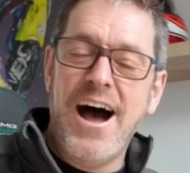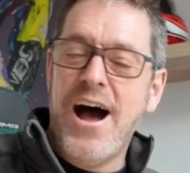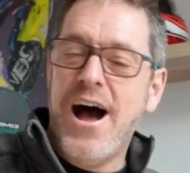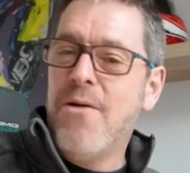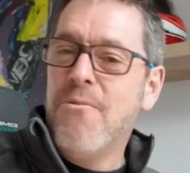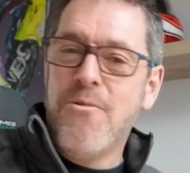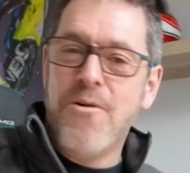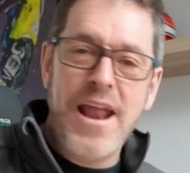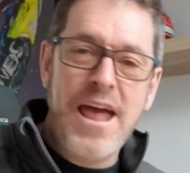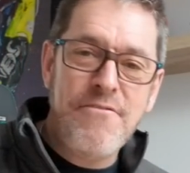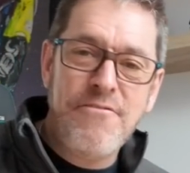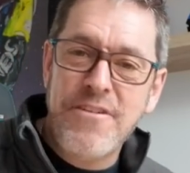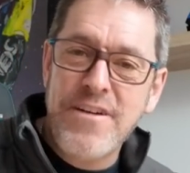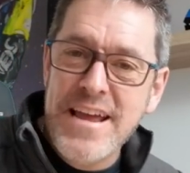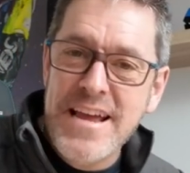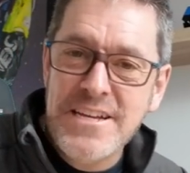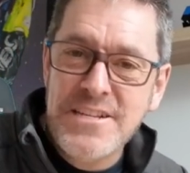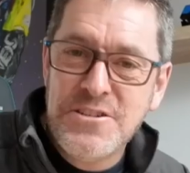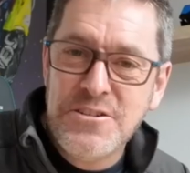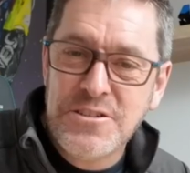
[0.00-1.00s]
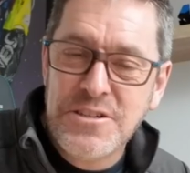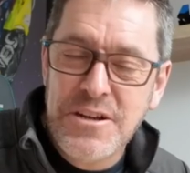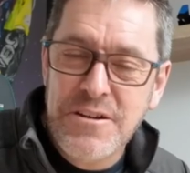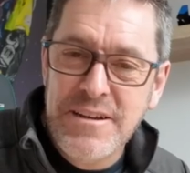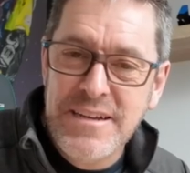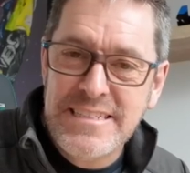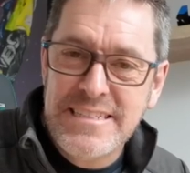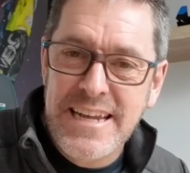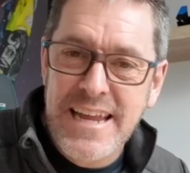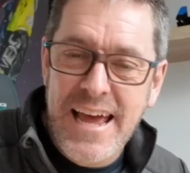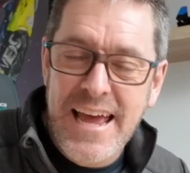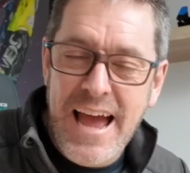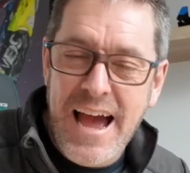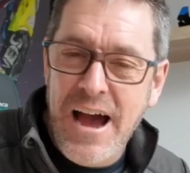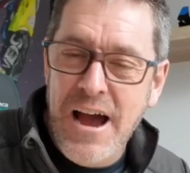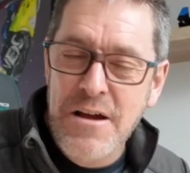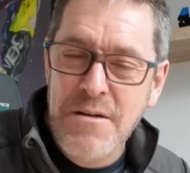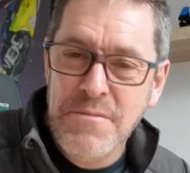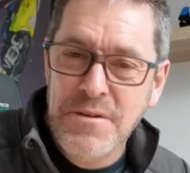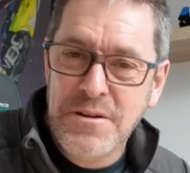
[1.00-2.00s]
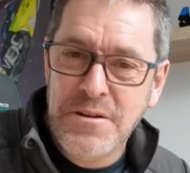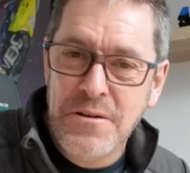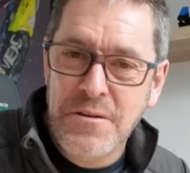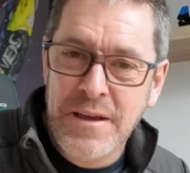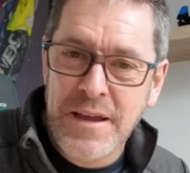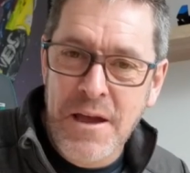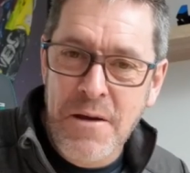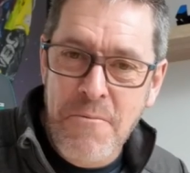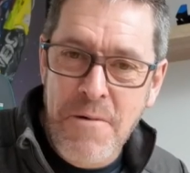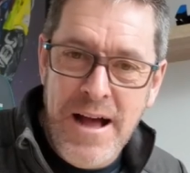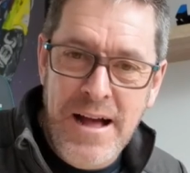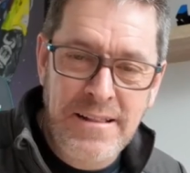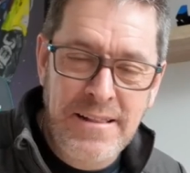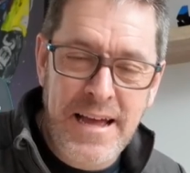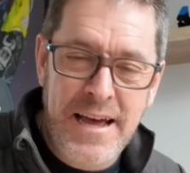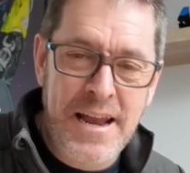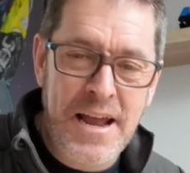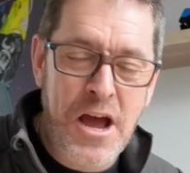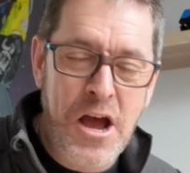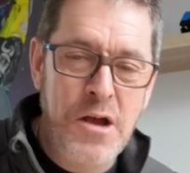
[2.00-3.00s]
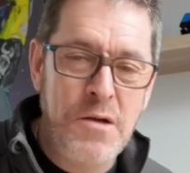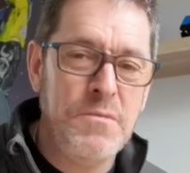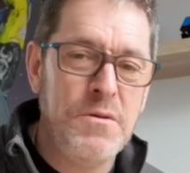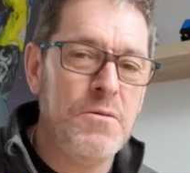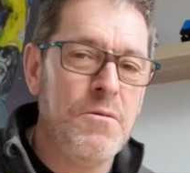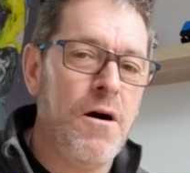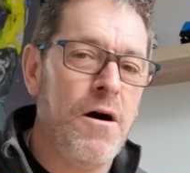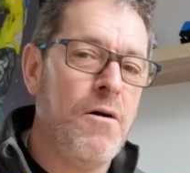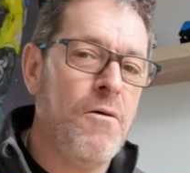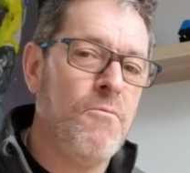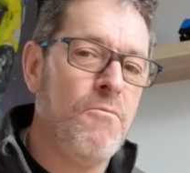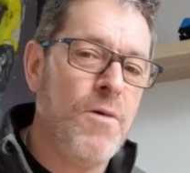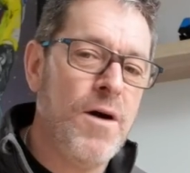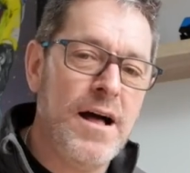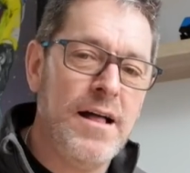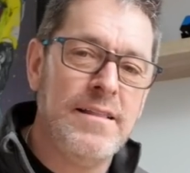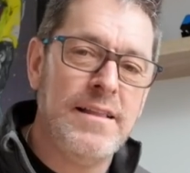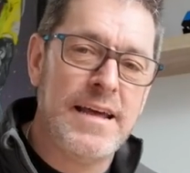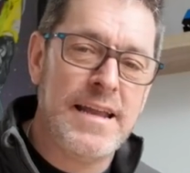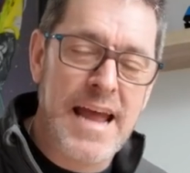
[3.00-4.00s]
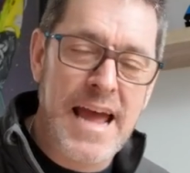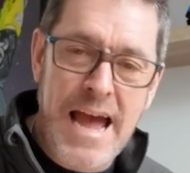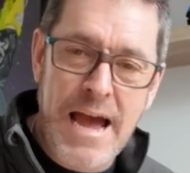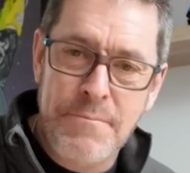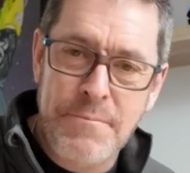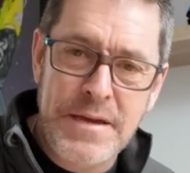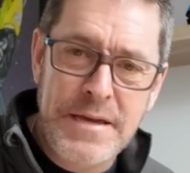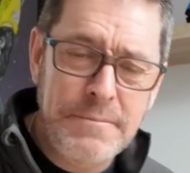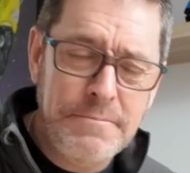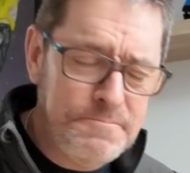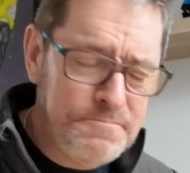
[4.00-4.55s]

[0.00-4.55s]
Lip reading: whatever it is you're doing today, I hope you're doing it well, and I hope you are well and happy